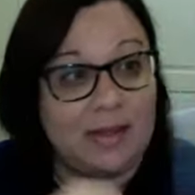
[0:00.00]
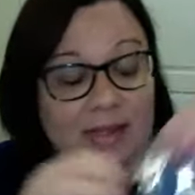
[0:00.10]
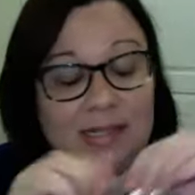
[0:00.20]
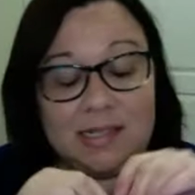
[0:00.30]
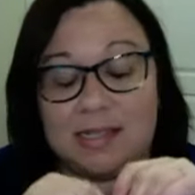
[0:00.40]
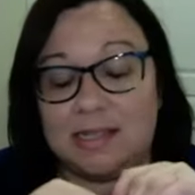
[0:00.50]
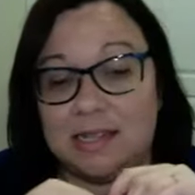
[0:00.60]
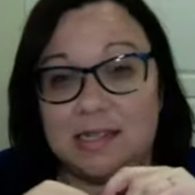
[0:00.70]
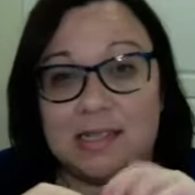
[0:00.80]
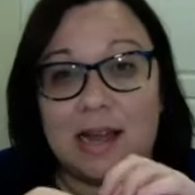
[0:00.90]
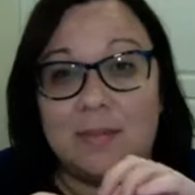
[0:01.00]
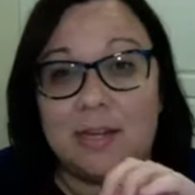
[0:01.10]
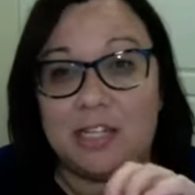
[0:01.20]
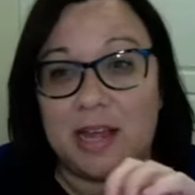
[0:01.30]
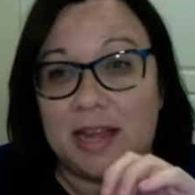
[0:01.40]
This is, this is how
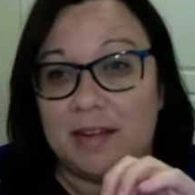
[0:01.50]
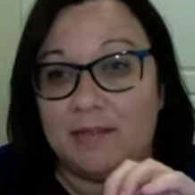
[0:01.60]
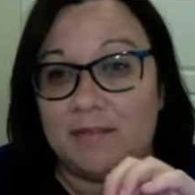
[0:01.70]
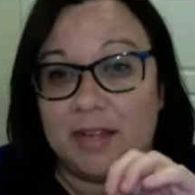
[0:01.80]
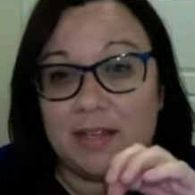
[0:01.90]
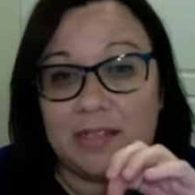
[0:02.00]
much they can fill.